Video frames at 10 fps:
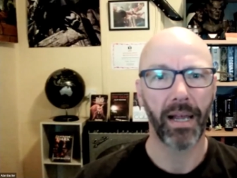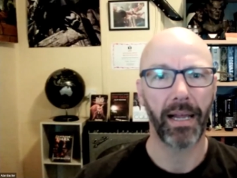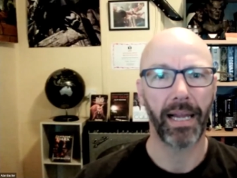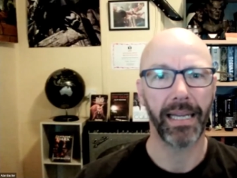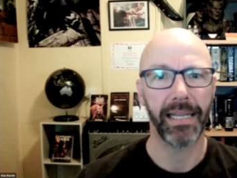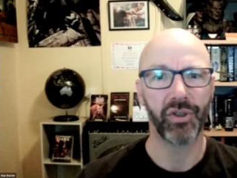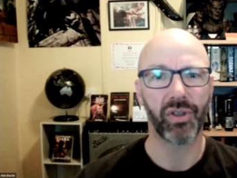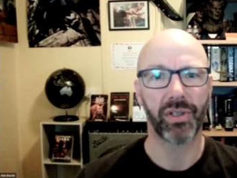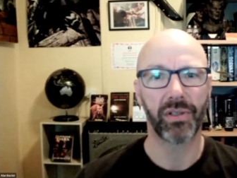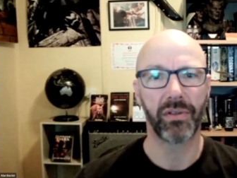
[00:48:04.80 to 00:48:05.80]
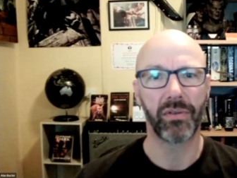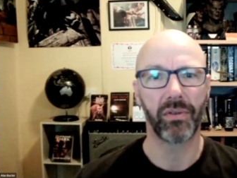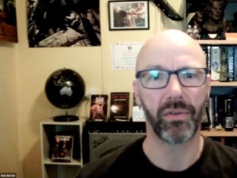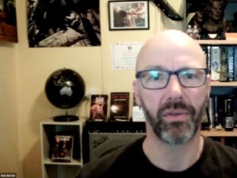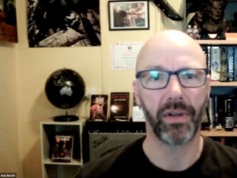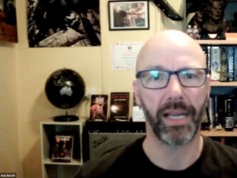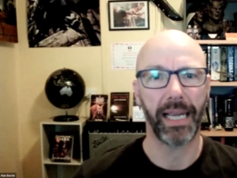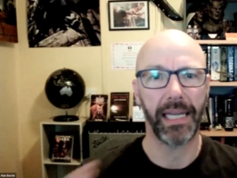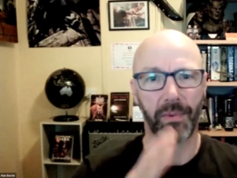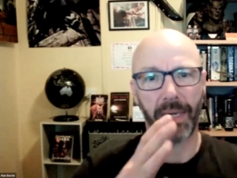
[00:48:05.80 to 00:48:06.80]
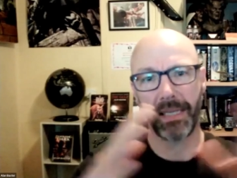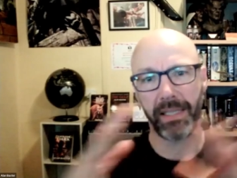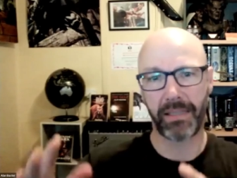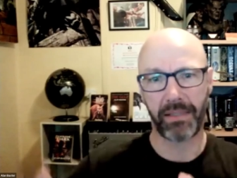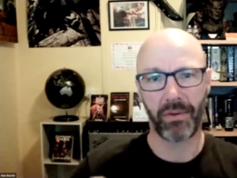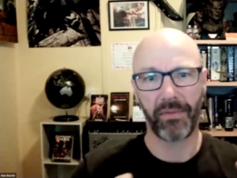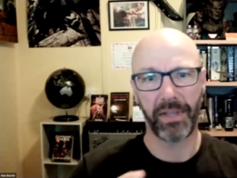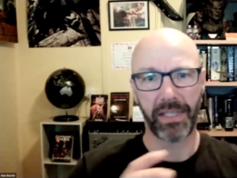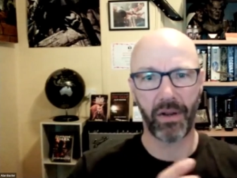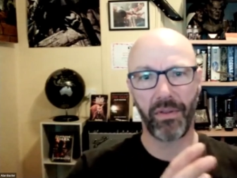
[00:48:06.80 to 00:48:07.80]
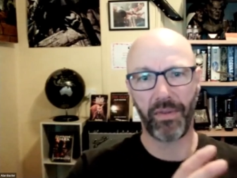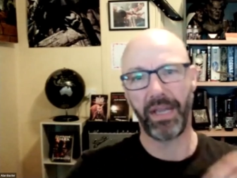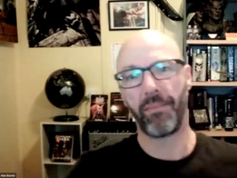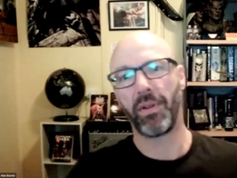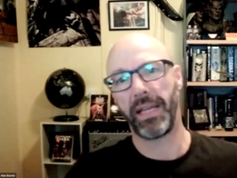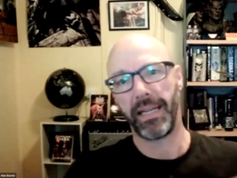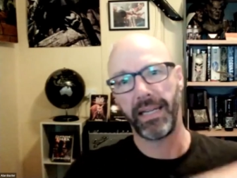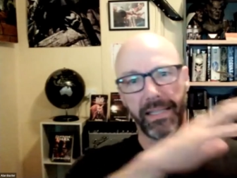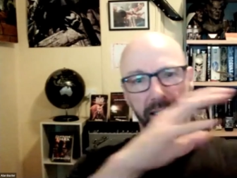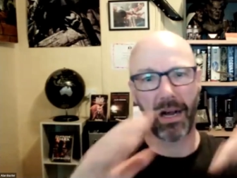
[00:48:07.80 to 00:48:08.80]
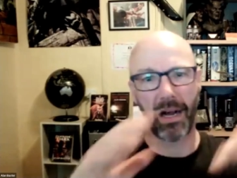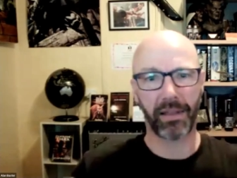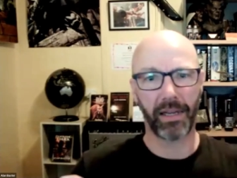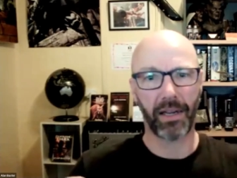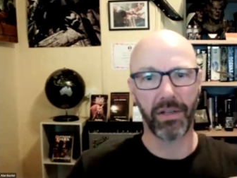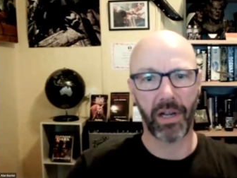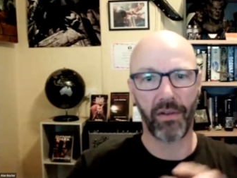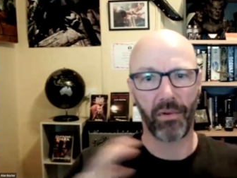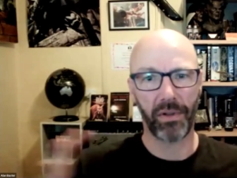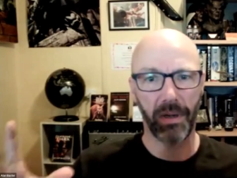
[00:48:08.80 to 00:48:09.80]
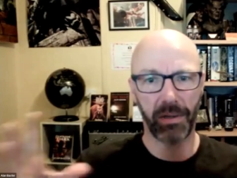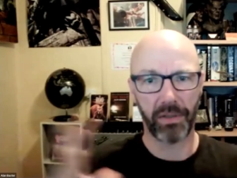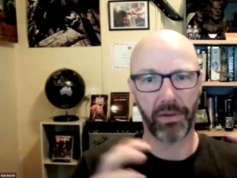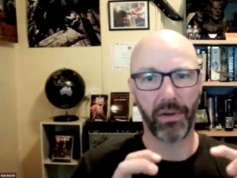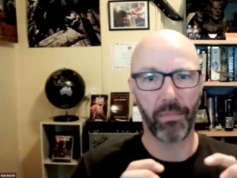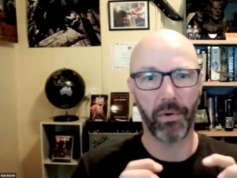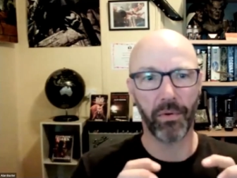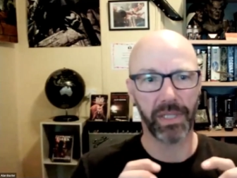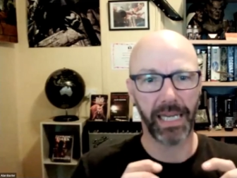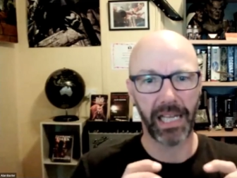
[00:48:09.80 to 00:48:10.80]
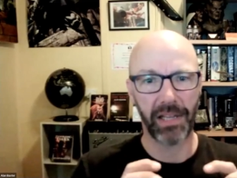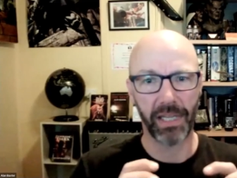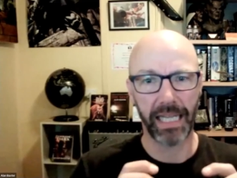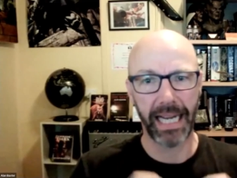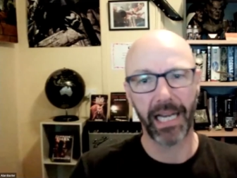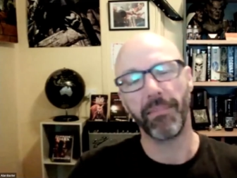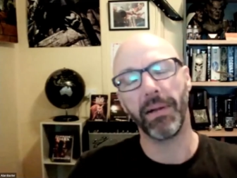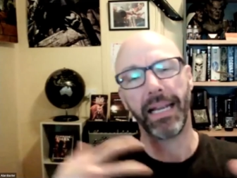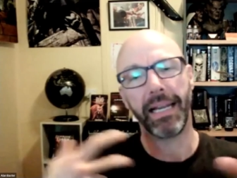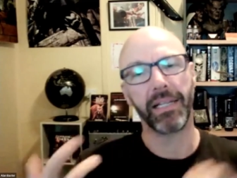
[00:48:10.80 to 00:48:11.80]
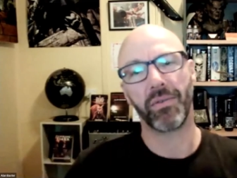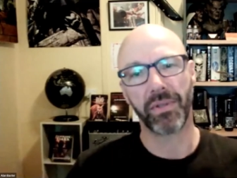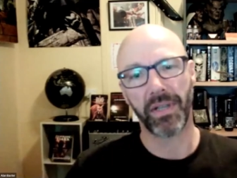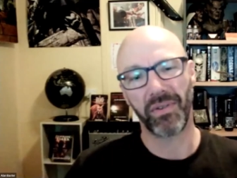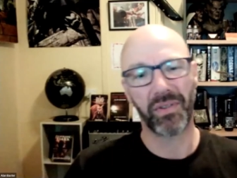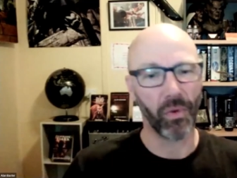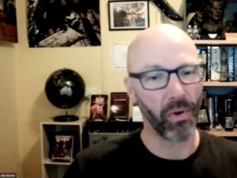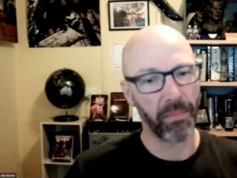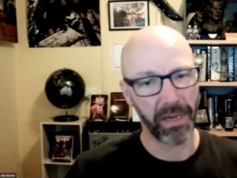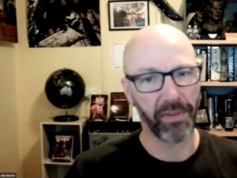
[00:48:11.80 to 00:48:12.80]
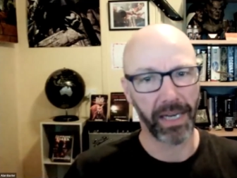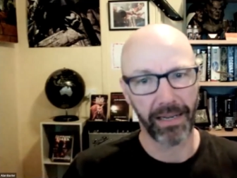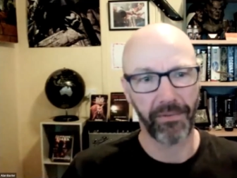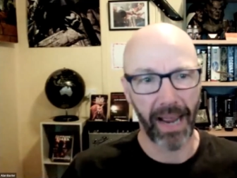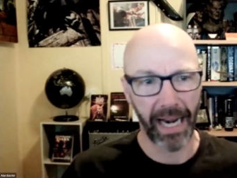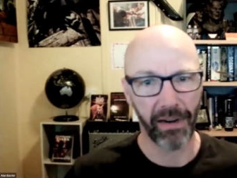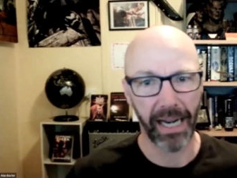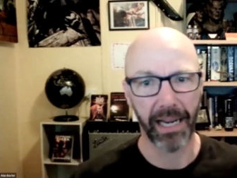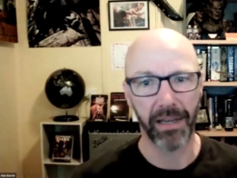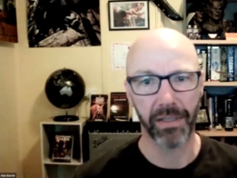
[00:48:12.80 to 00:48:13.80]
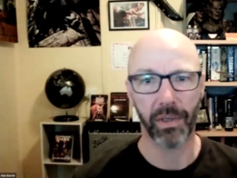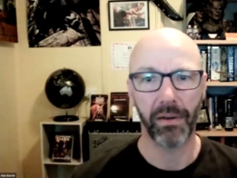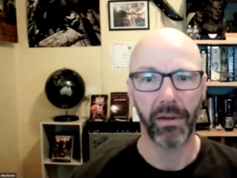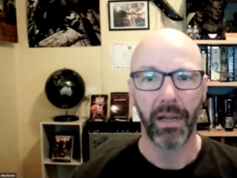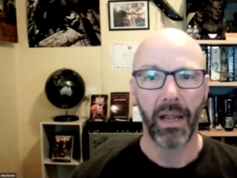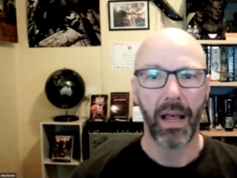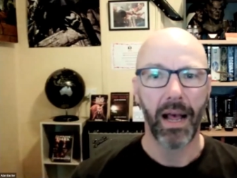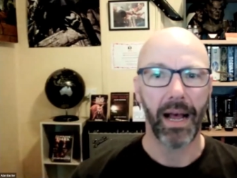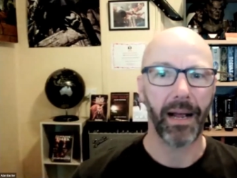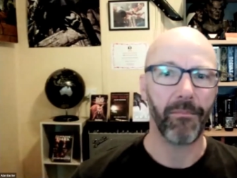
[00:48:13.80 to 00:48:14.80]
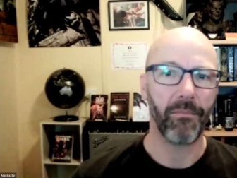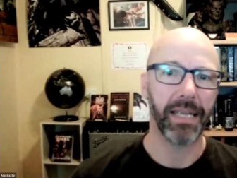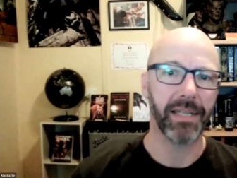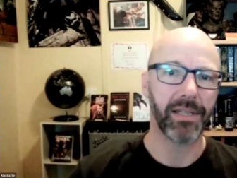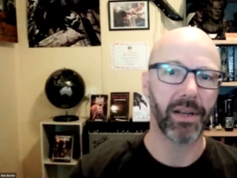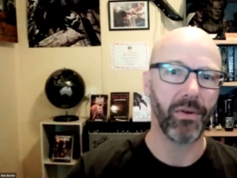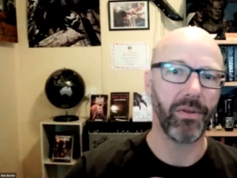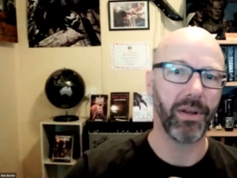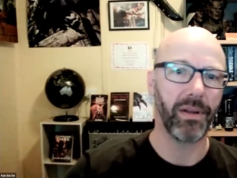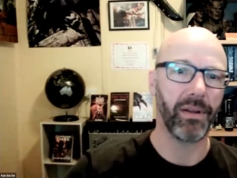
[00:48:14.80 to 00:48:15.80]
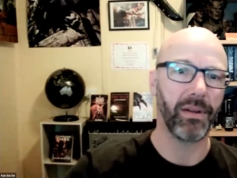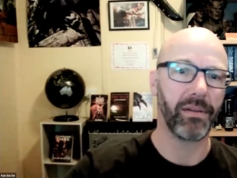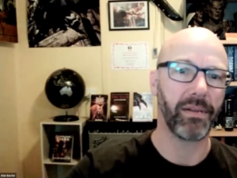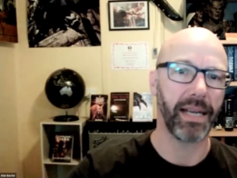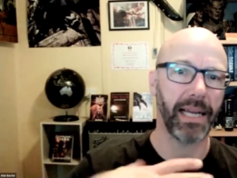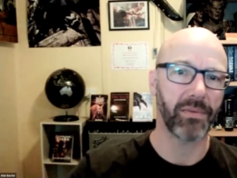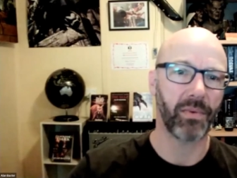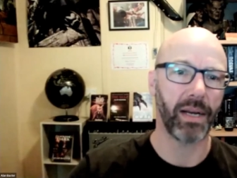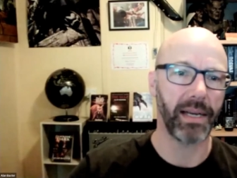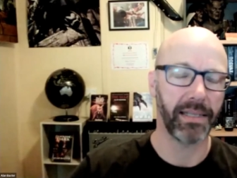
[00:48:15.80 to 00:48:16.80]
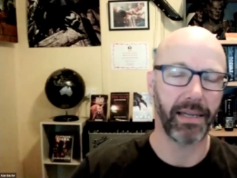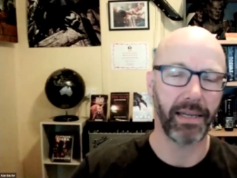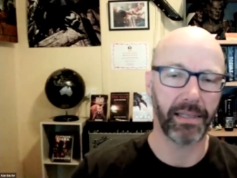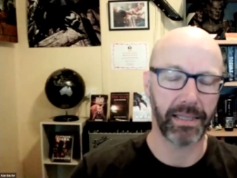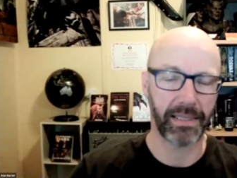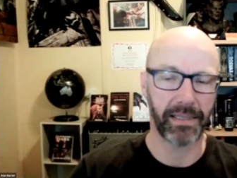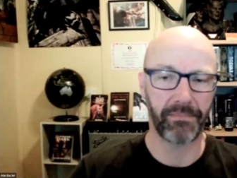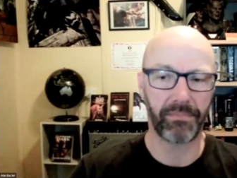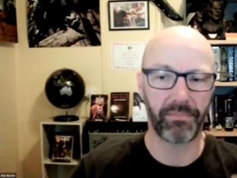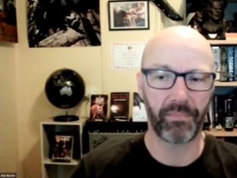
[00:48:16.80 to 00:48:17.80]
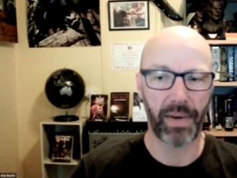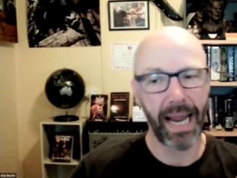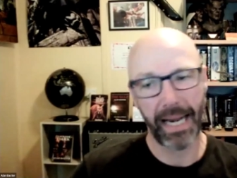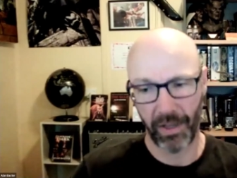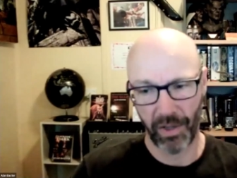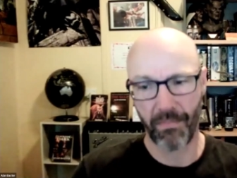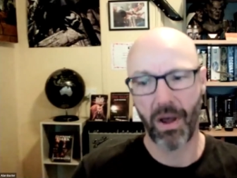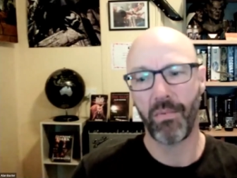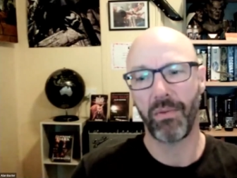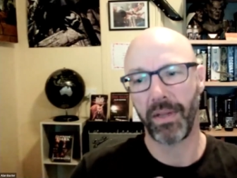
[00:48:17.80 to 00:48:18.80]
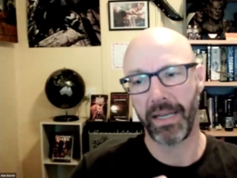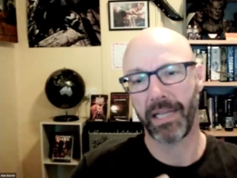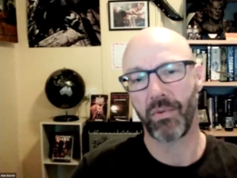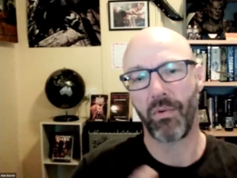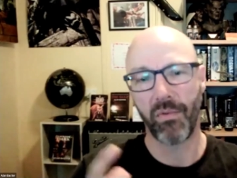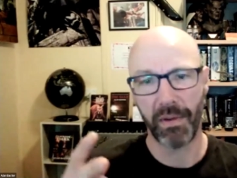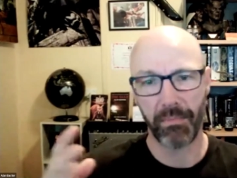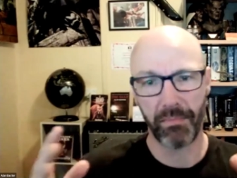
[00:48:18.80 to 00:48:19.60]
And each one is sort of its own thing, but then there's this arc that goes over it that sort of all pulls together at the end, but then it's also sort of a bit of a cliffhangery end as well. And so the next one, the planning at the moment, but the next one will be